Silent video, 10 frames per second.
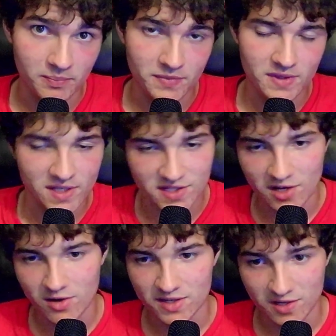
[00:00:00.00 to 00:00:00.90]
this
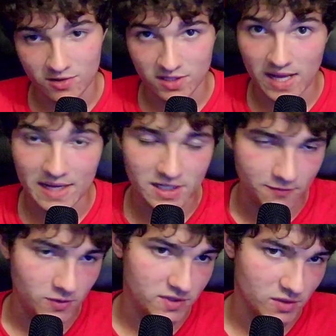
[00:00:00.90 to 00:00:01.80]
year, his year is a lot
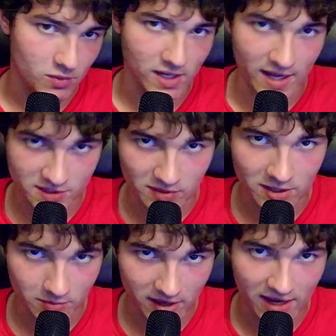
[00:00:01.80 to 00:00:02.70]
different than what it has been in
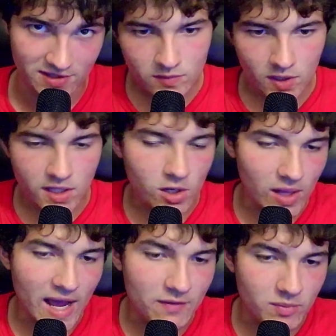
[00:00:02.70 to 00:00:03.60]
the past. He'll
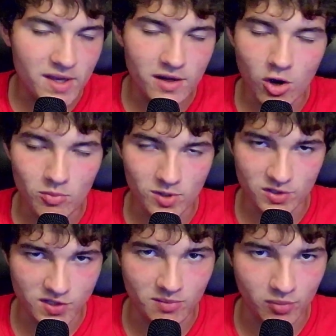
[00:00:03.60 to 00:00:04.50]
have a big homer at
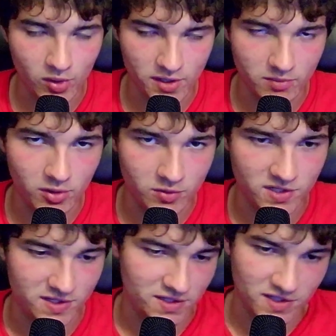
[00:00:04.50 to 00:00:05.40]
some point in the
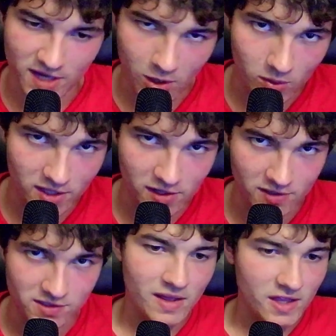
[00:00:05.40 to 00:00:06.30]
postseason. That's just kind of what he
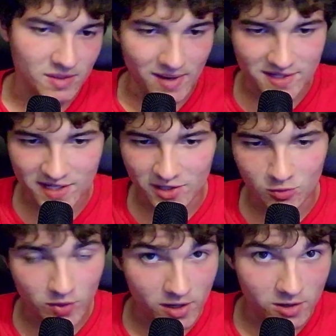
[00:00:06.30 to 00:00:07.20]
does. The Mets got the
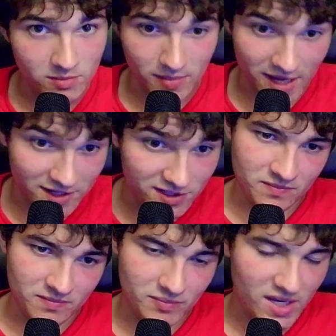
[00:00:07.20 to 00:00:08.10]
weird magic.
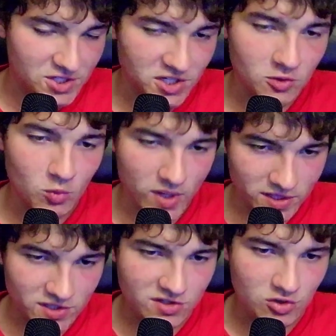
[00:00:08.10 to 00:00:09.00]
Pitching
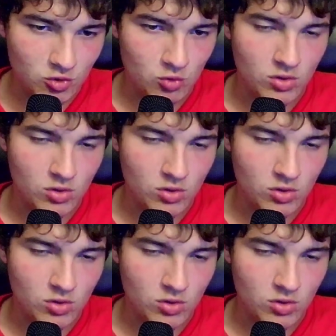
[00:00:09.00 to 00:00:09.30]
wins you